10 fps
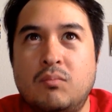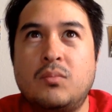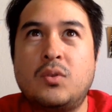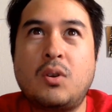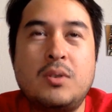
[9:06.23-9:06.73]

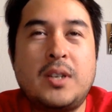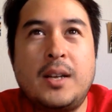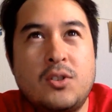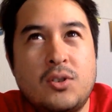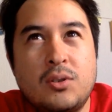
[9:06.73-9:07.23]
don't take
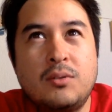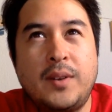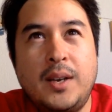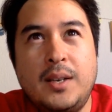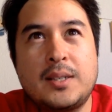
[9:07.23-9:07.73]
the
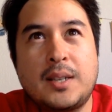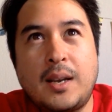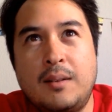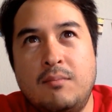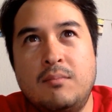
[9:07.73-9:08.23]
survey because
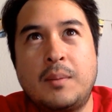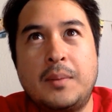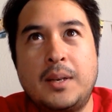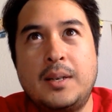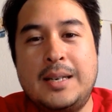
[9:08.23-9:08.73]
I'm
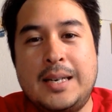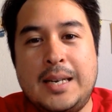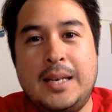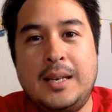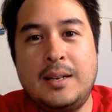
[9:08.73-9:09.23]
going to
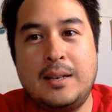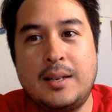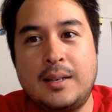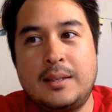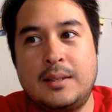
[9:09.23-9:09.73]
need
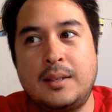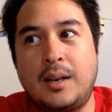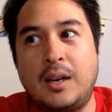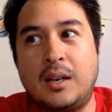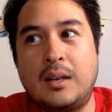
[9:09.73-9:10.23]

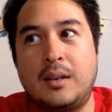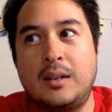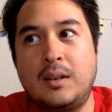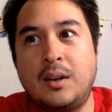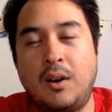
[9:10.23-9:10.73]

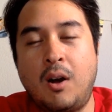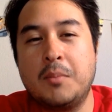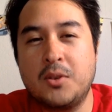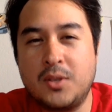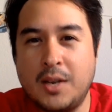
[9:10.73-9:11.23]
an
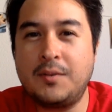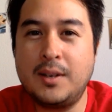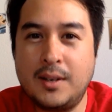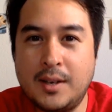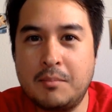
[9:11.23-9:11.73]
almost
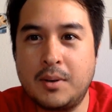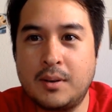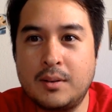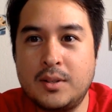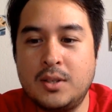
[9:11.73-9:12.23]
definite number
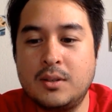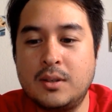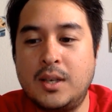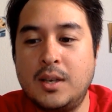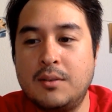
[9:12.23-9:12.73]
to
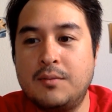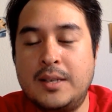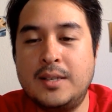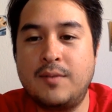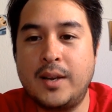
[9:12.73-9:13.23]
give
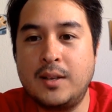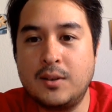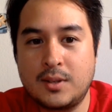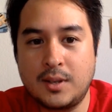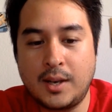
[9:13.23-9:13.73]
these
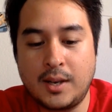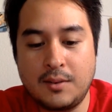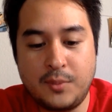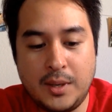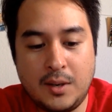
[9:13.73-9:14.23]
venues. And
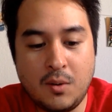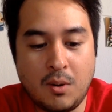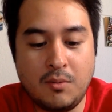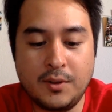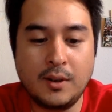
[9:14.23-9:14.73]
if we go
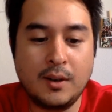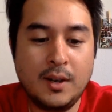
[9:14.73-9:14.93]
over,